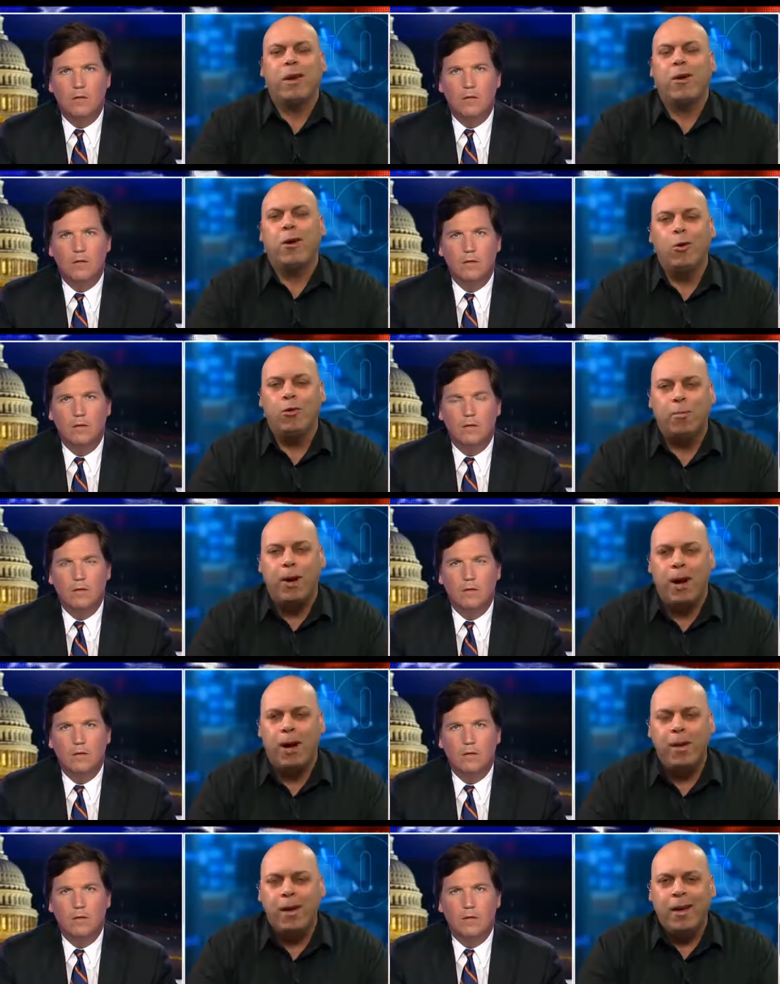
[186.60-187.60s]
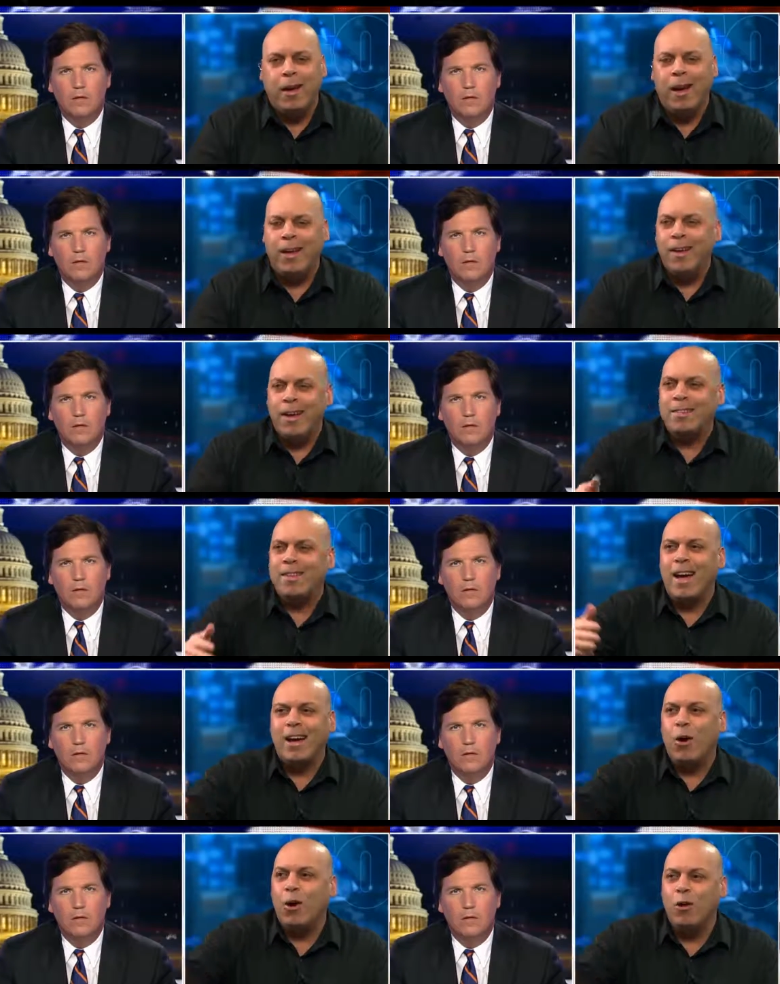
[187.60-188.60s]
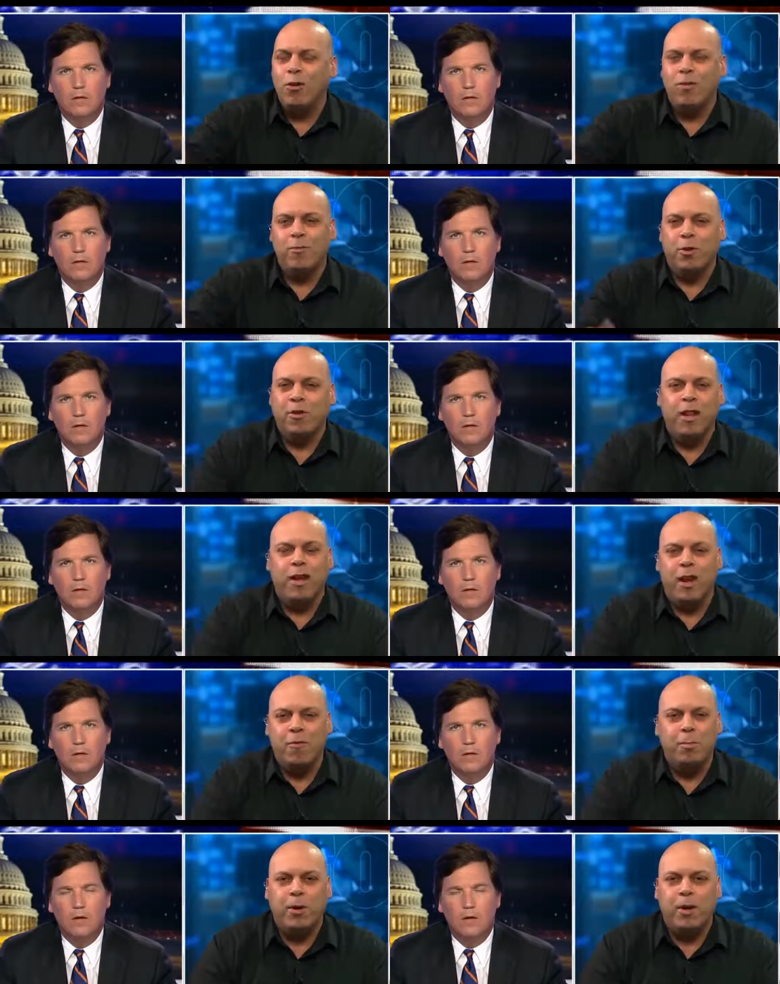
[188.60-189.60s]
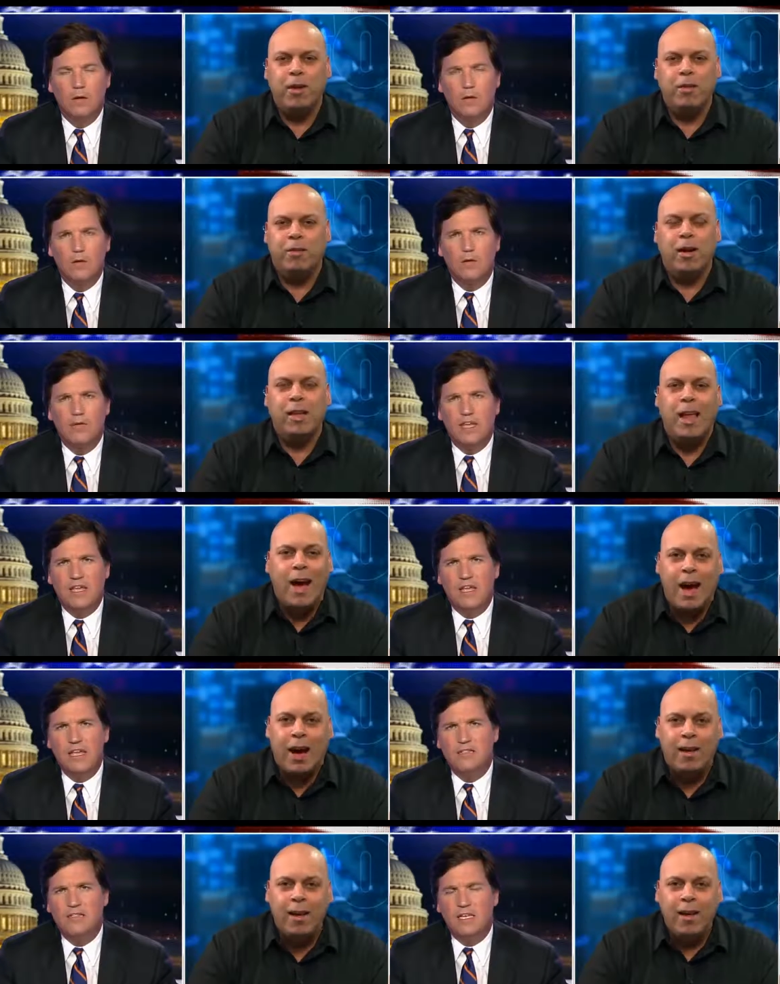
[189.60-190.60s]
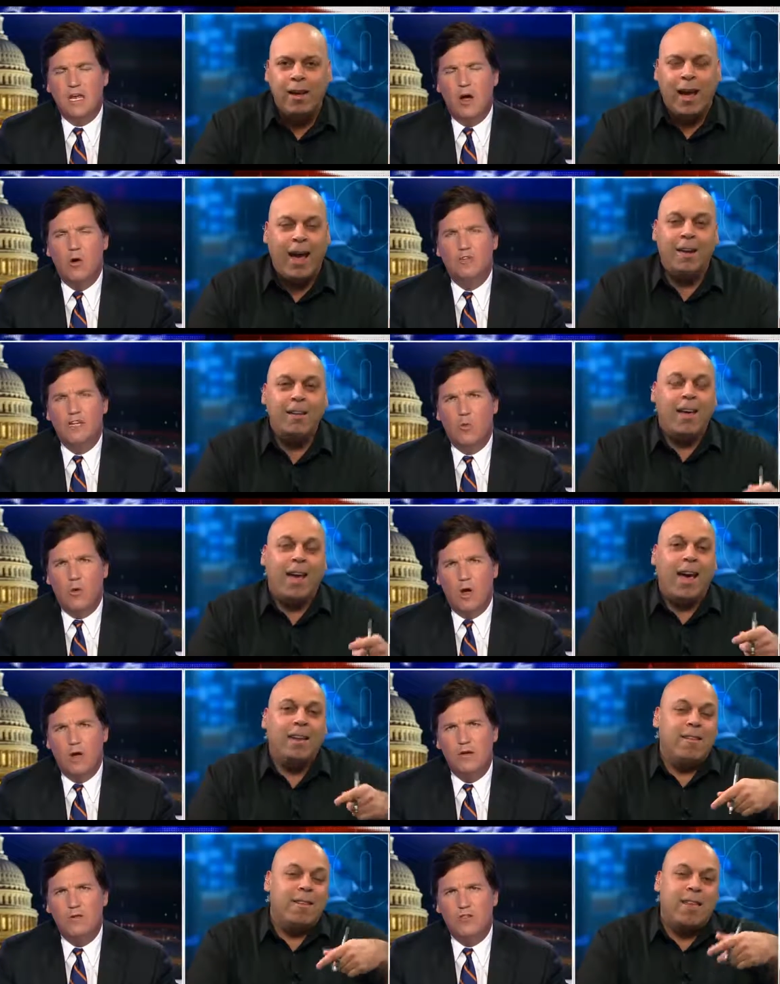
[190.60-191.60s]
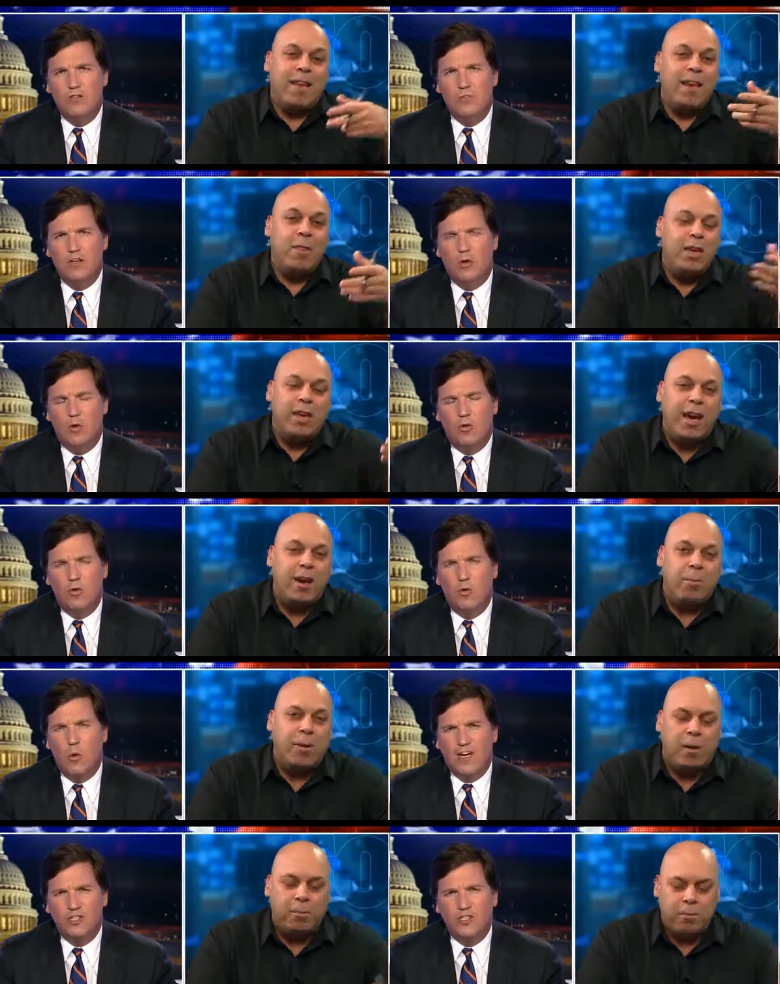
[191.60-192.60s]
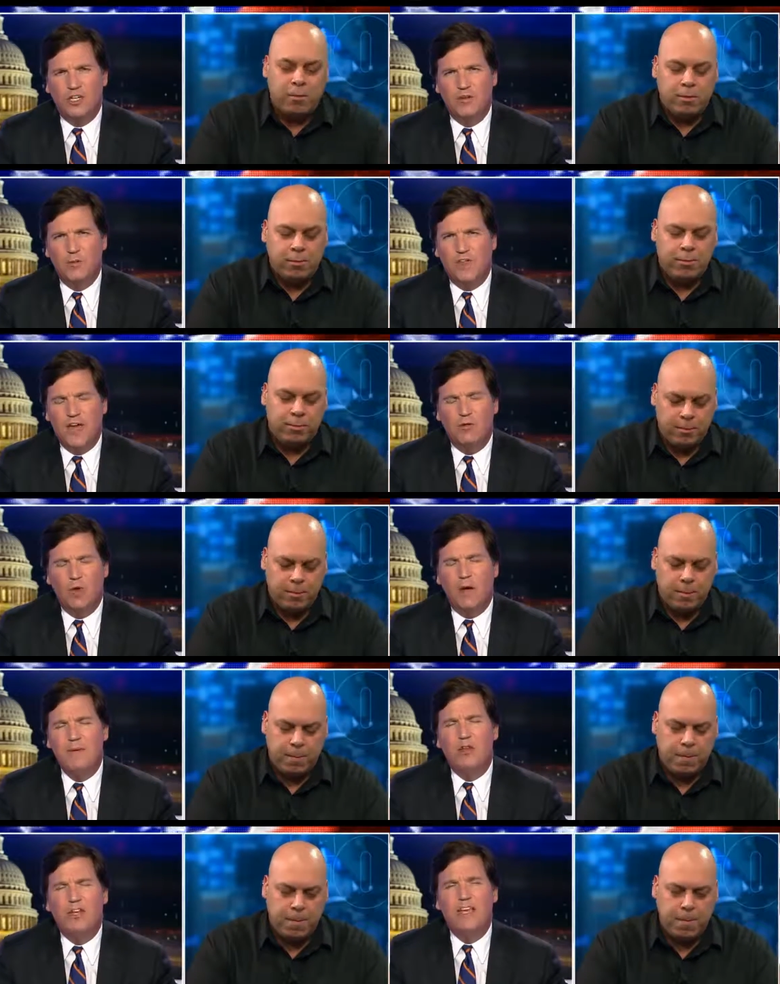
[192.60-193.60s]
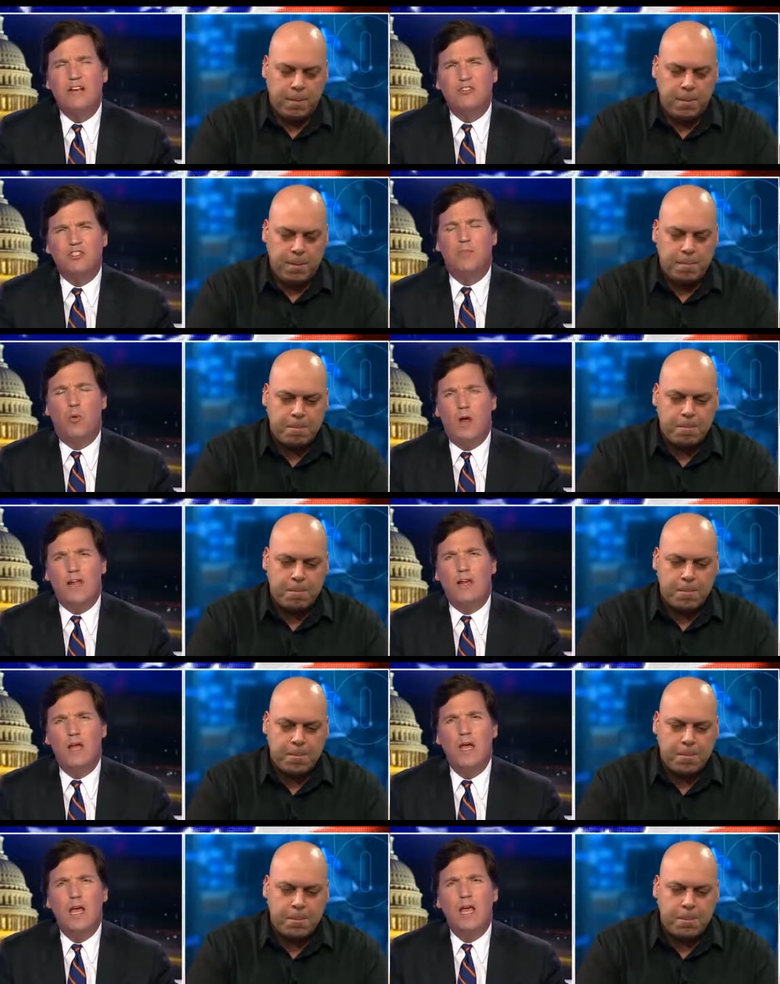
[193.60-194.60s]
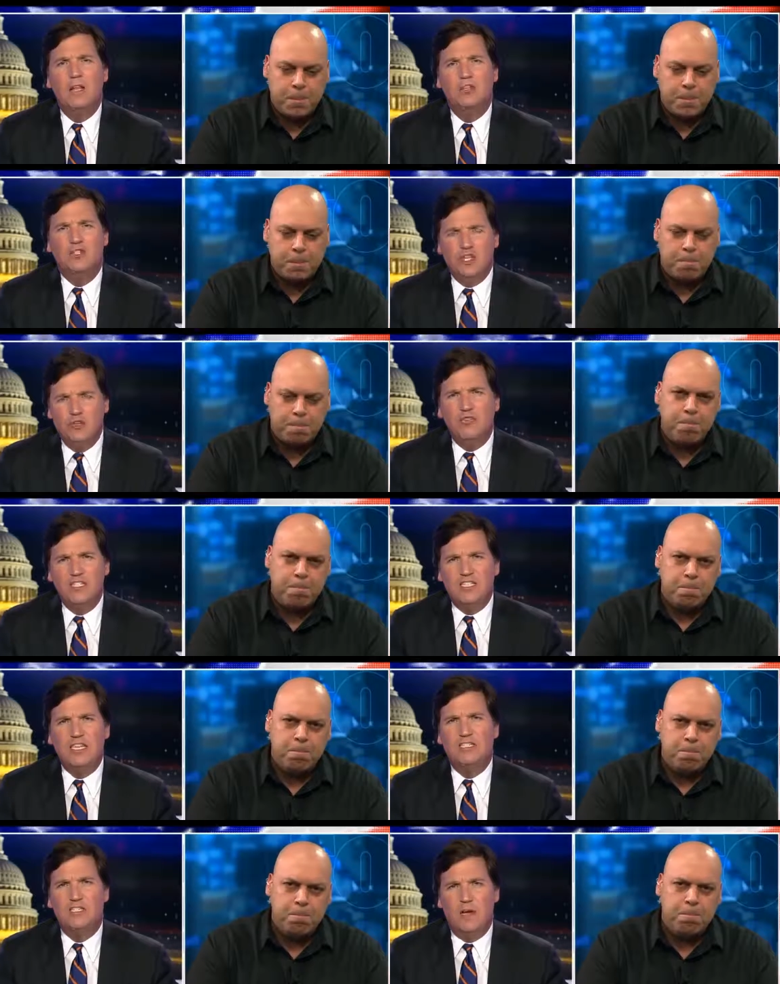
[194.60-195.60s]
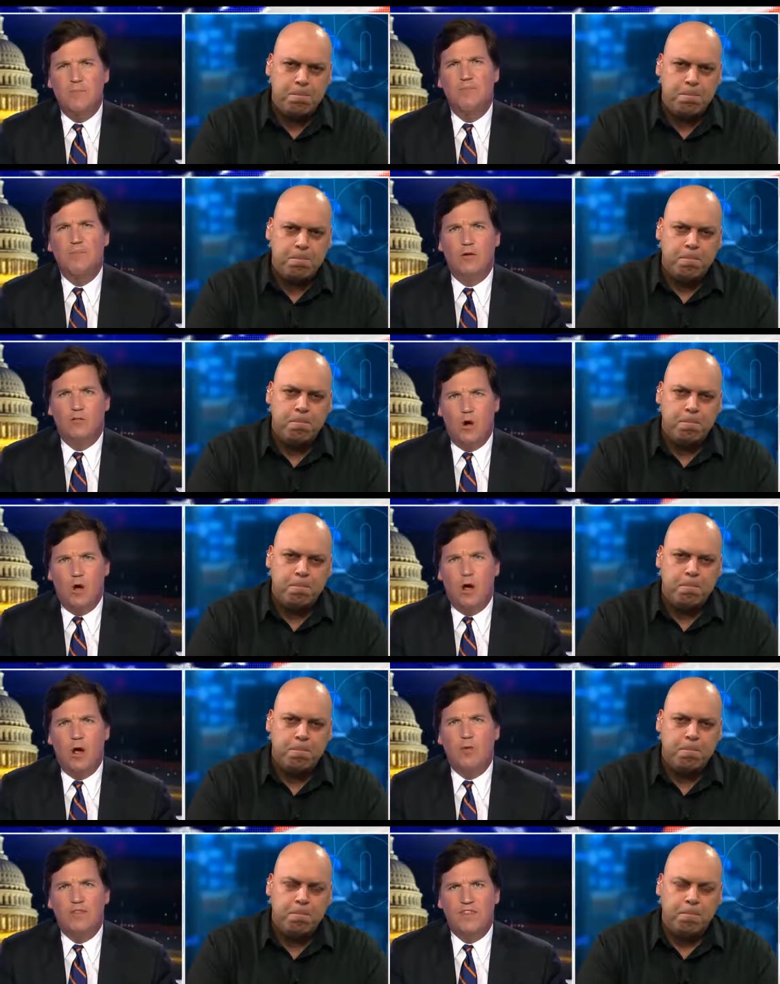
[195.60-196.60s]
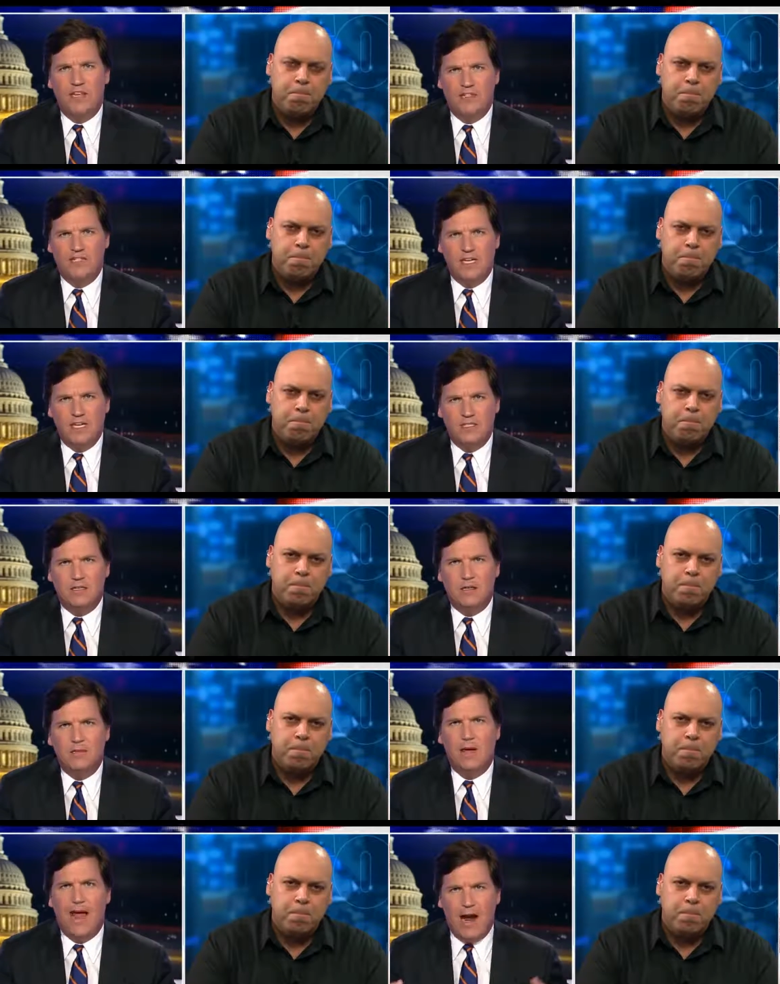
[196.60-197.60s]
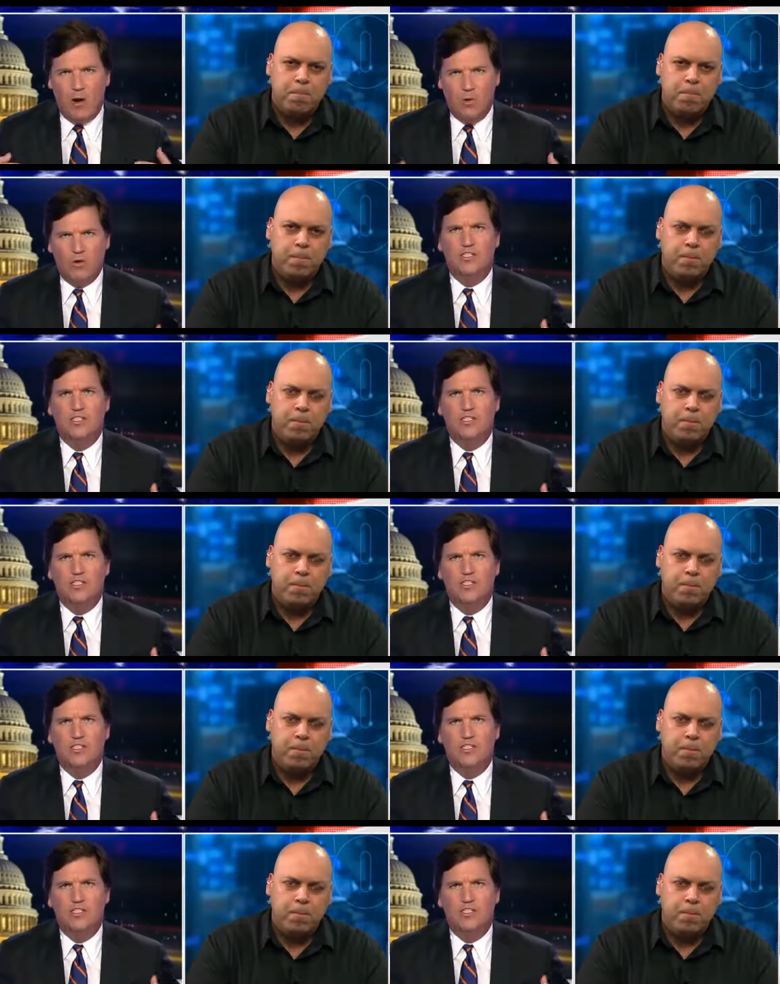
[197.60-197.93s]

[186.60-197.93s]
Speaker 1: a hoax bomb, and it's not a hoax if you're telling everybody it's a you clock. You think he's the only one they didn't think he had a body.
Speaker 2: question without a law. I mean, look, here's the point. Do you see something wrong with a system, our